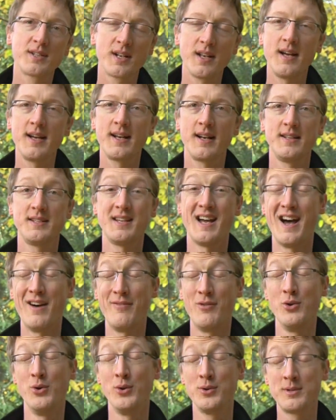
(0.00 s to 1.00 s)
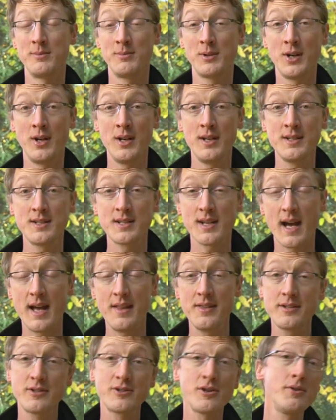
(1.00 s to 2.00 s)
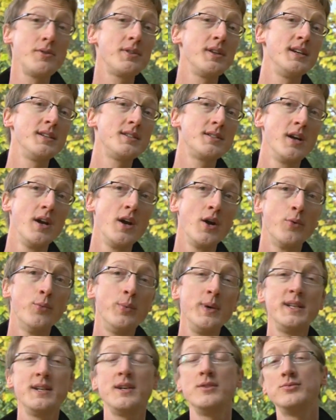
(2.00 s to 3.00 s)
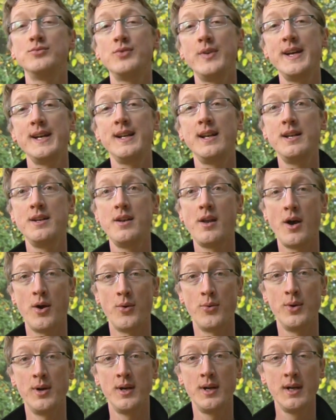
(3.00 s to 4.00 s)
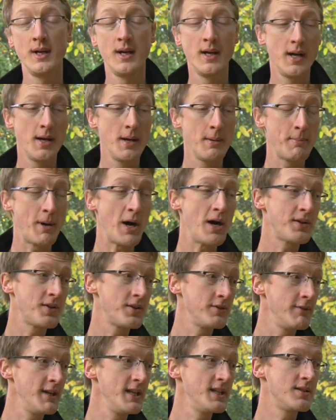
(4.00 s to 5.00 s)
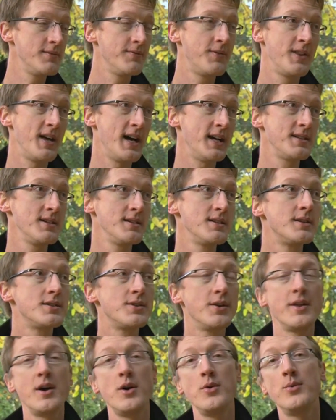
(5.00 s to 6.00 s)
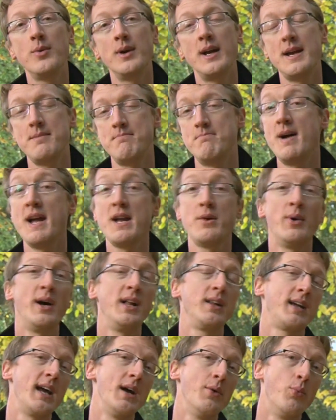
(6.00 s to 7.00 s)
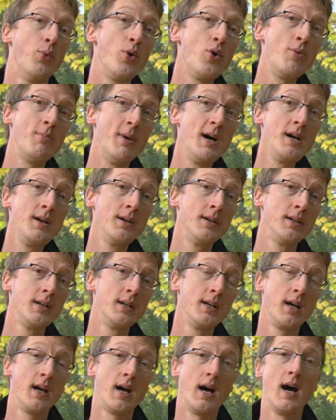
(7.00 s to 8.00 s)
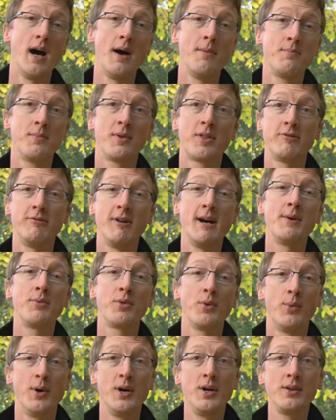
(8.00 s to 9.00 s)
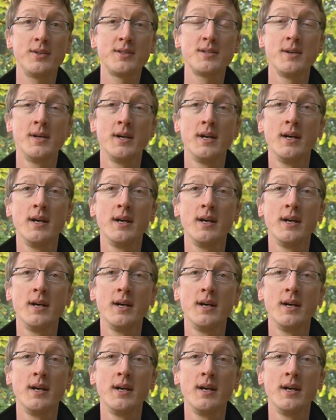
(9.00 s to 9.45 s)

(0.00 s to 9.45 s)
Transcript: is likely to have on autumn colours, and the truth is, we don't really know. Part of the reason for that is that although it may well get warmer throughout the world,